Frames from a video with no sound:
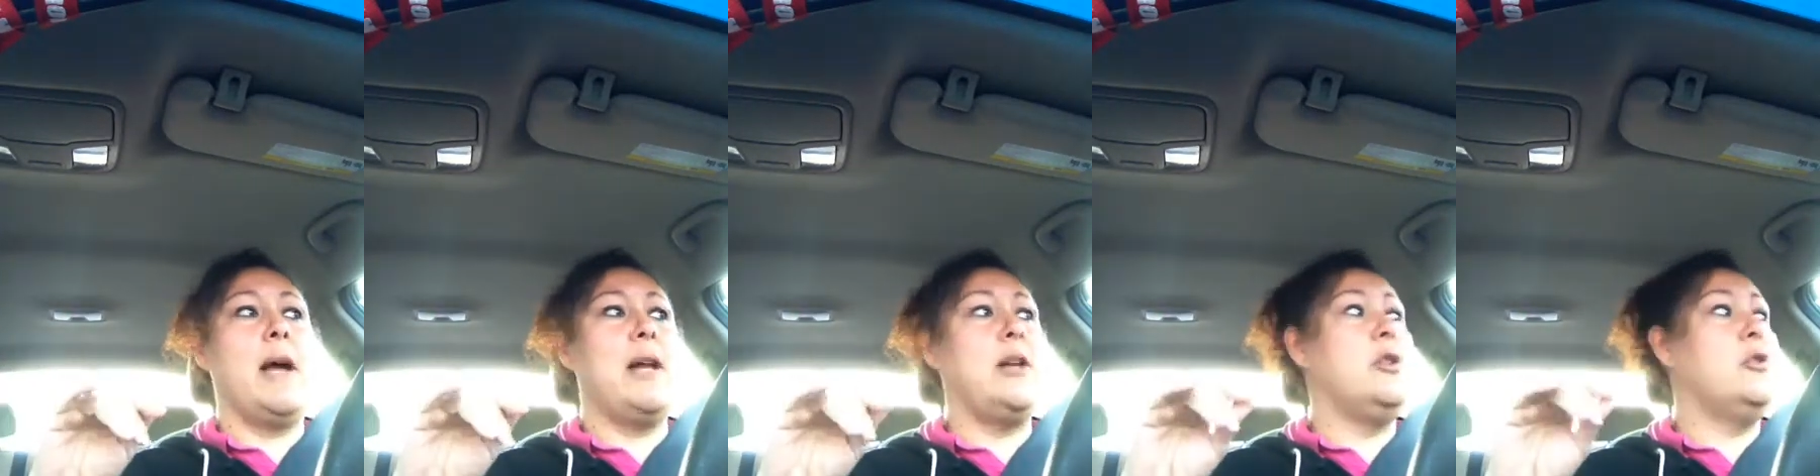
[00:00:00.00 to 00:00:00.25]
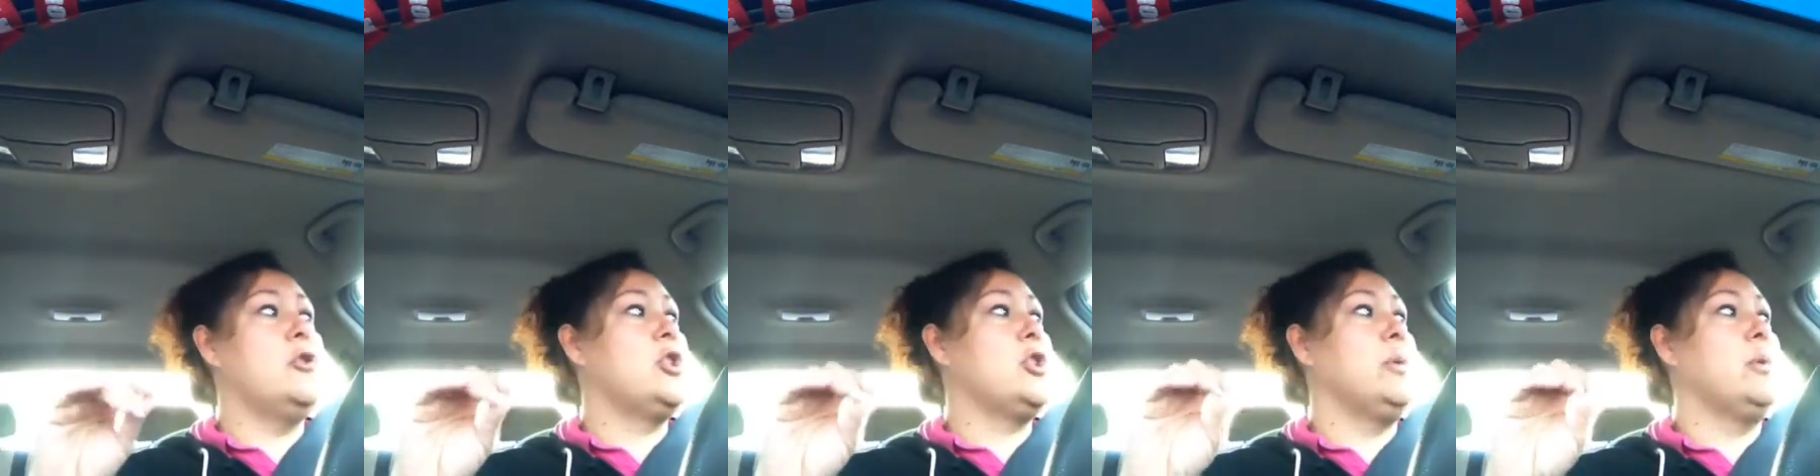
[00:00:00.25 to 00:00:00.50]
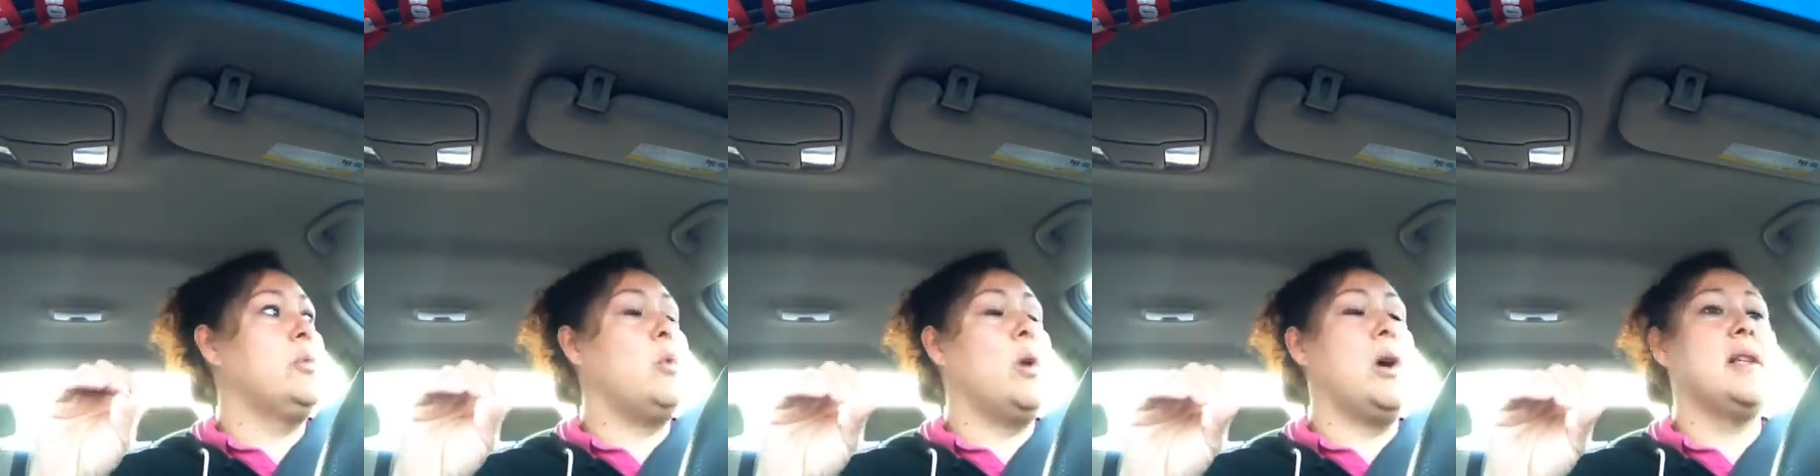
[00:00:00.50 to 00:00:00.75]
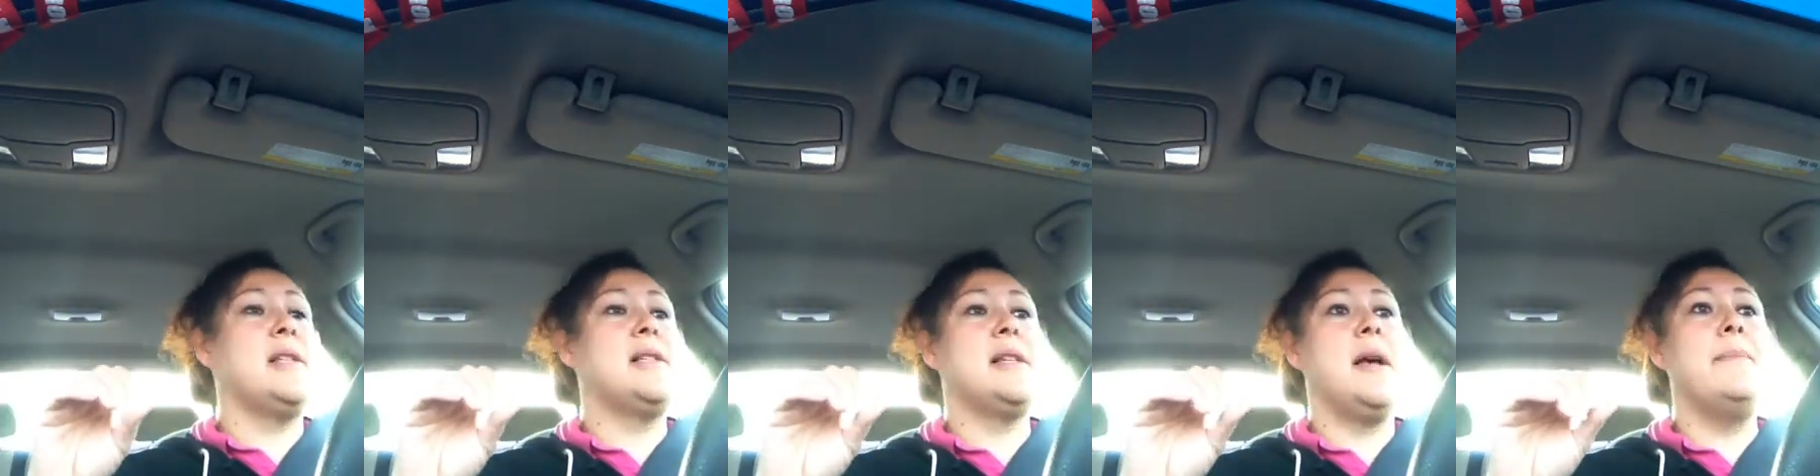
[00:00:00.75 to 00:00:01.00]
I knew she would
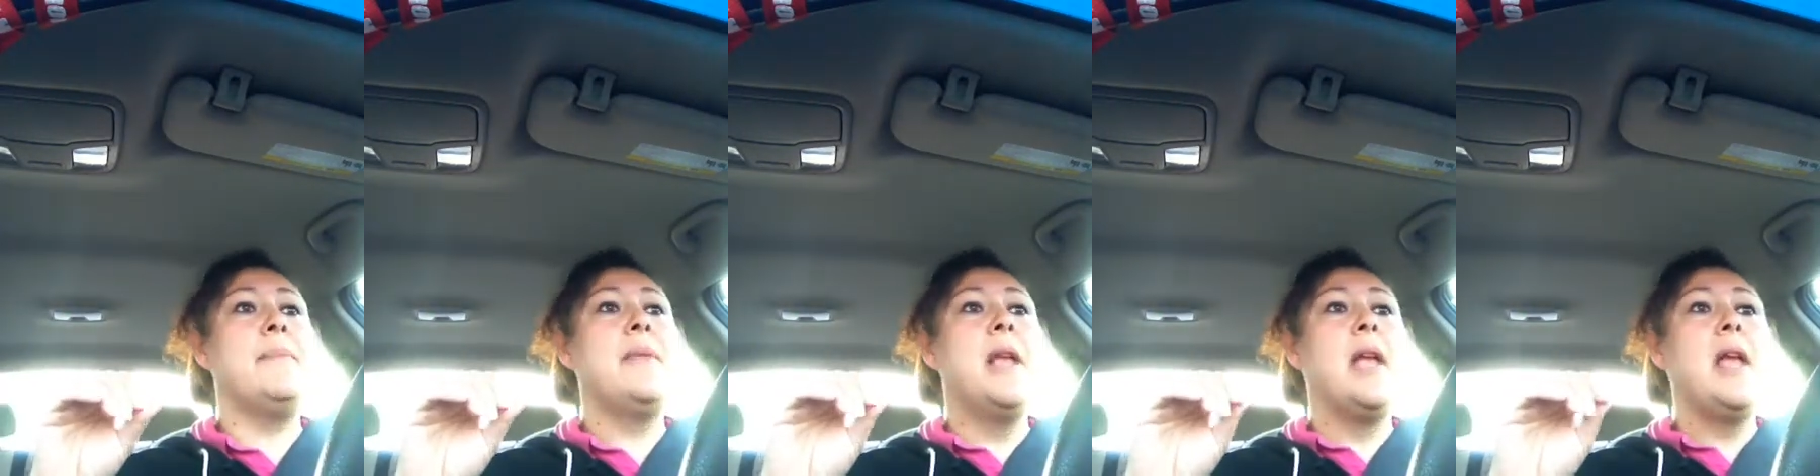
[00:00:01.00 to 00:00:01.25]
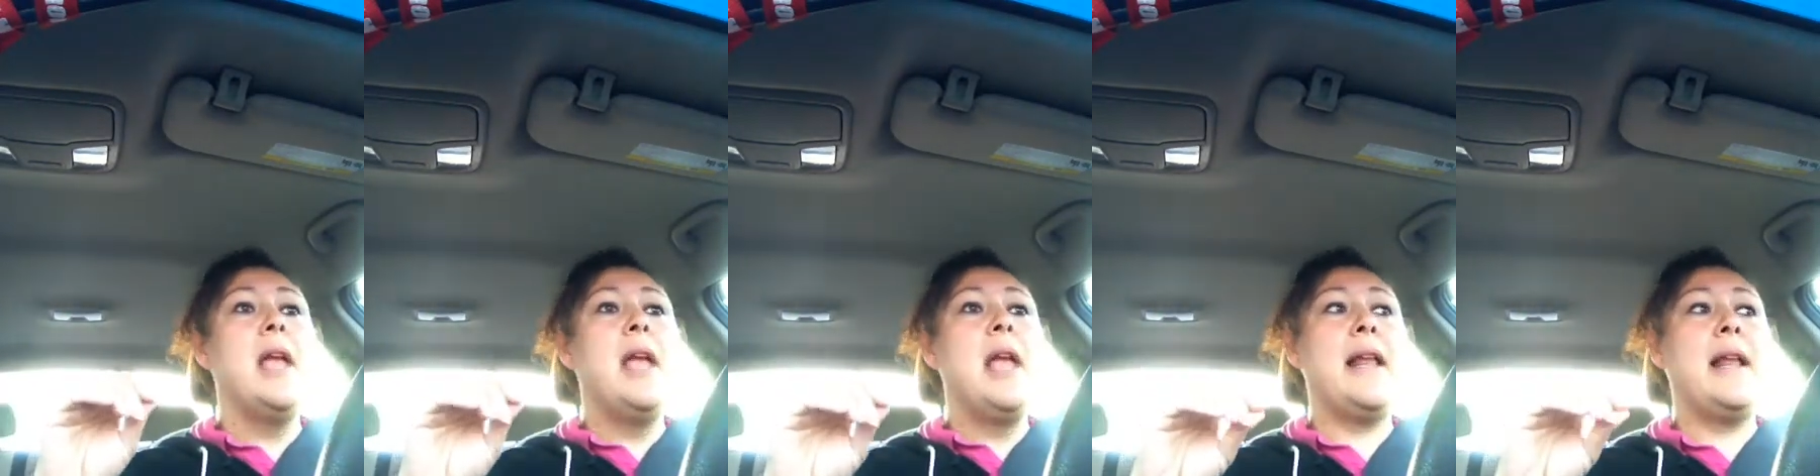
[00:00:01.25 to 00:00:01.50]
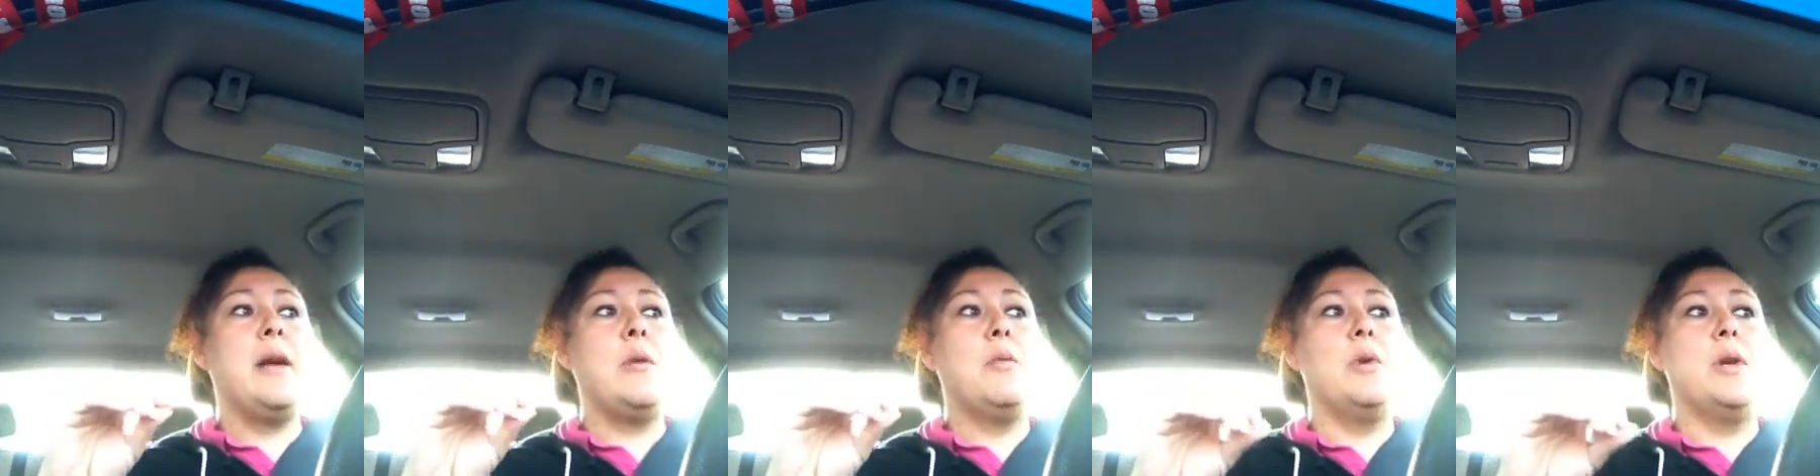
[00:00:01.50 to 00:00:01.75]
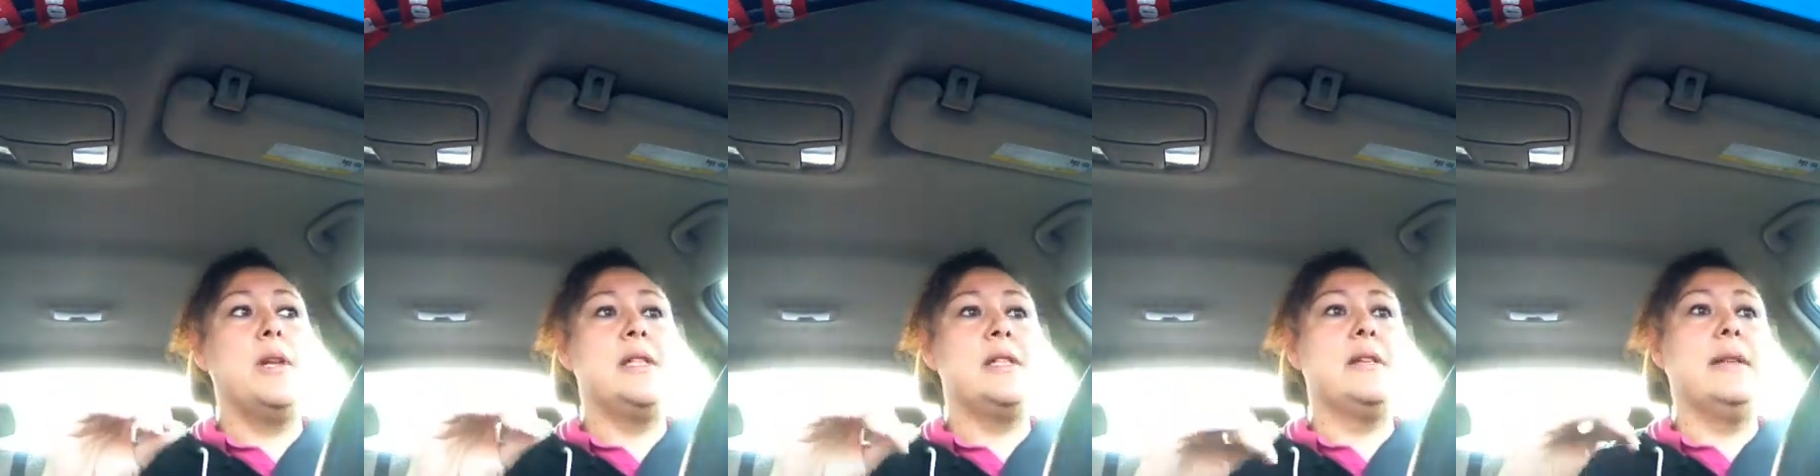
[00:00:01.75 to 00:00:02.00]
want some, and I
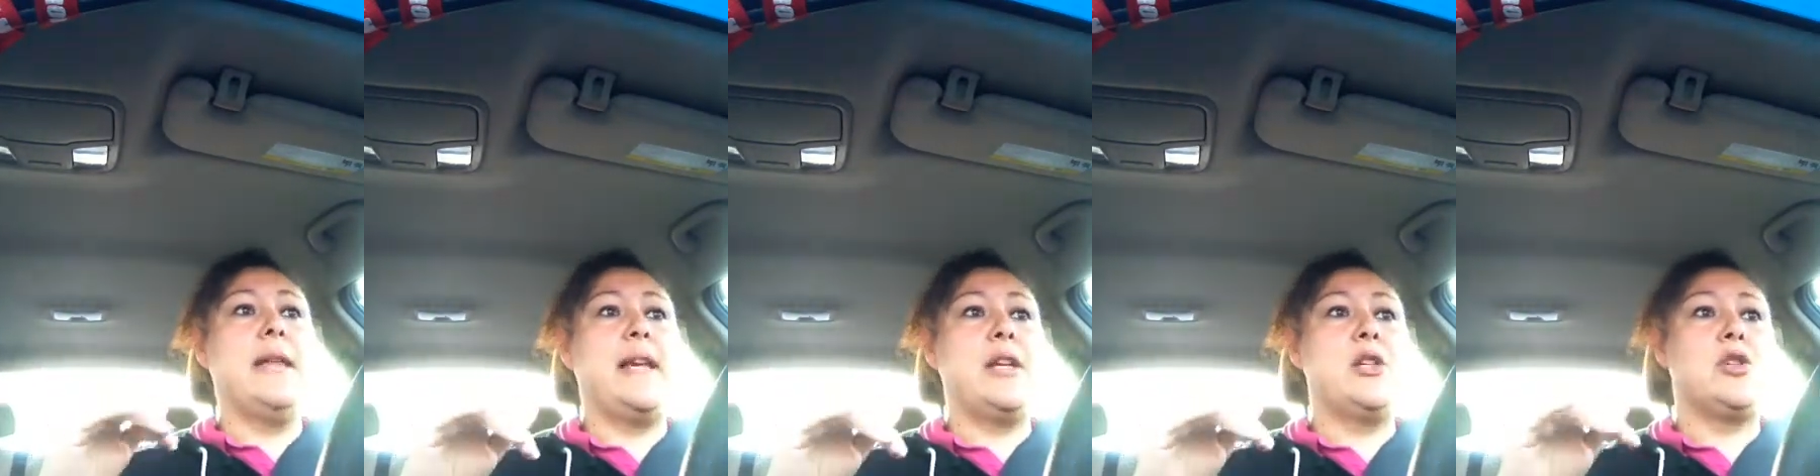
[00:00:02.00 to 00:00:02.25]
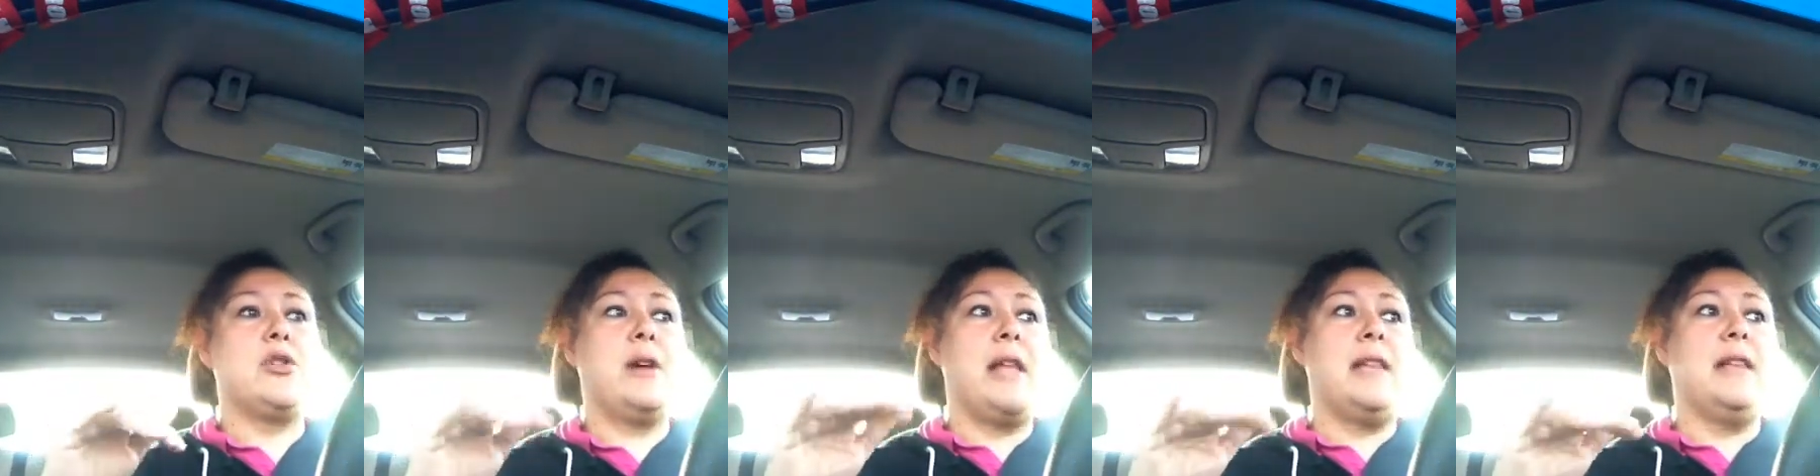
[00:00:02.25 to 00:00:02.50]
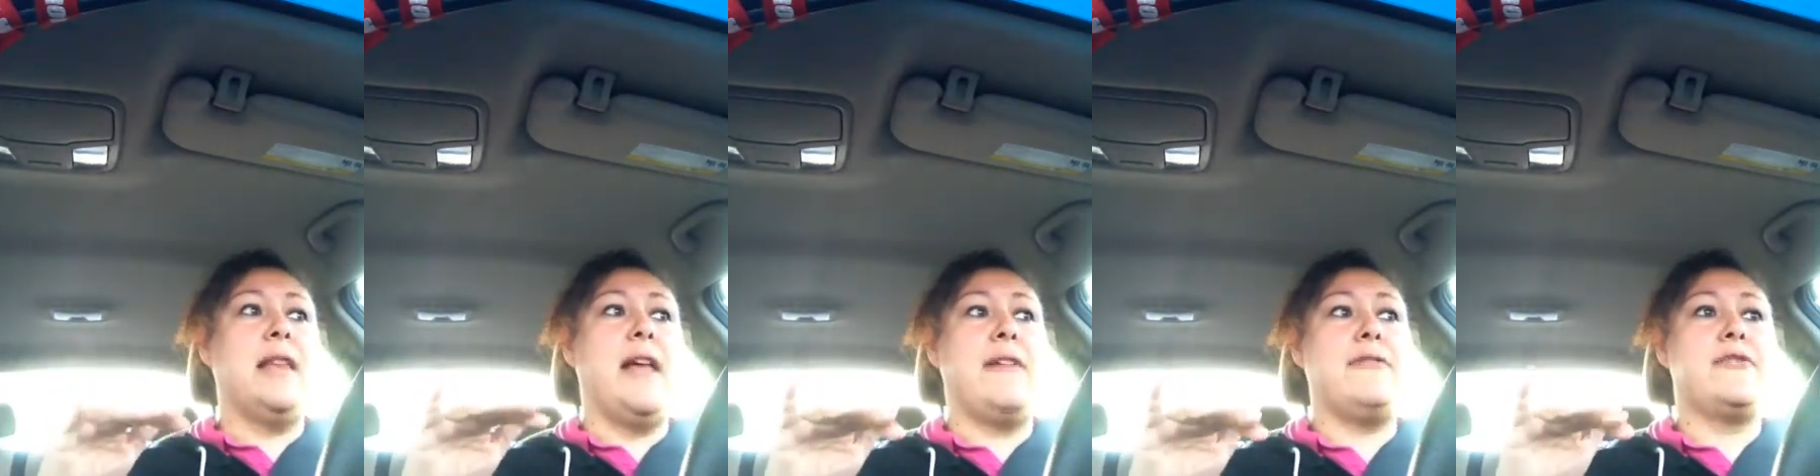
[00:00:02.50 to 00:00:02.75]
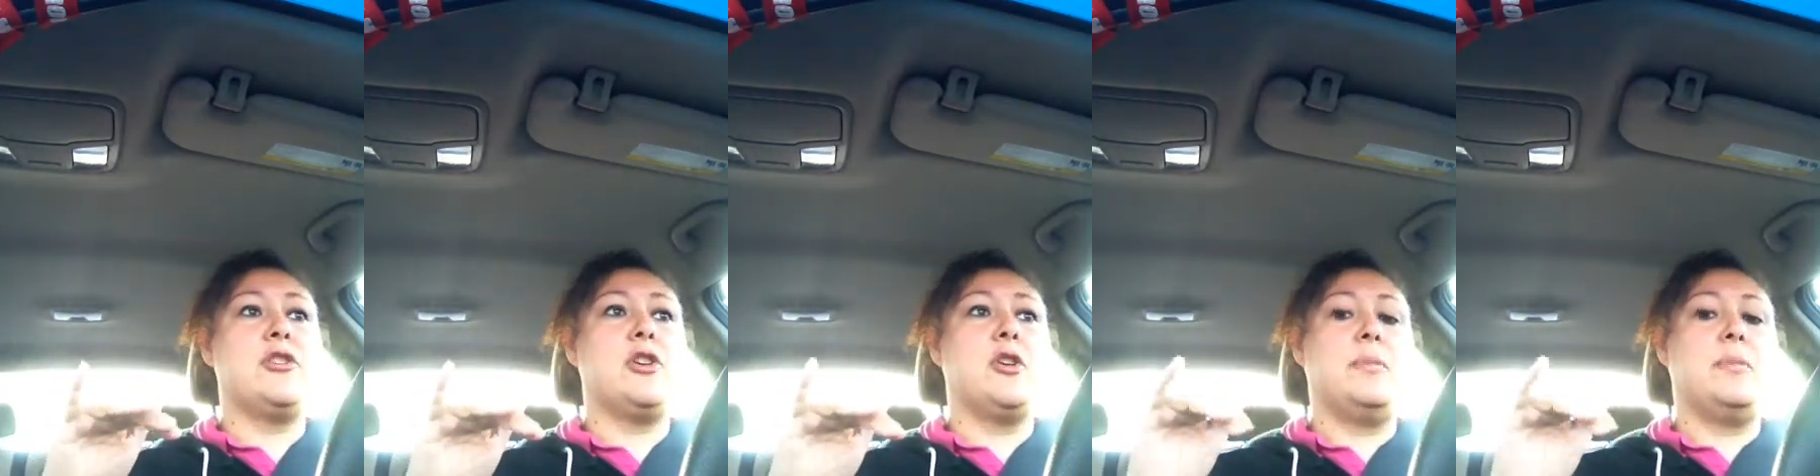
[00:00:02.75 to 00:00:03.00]
wanted to make sure I left her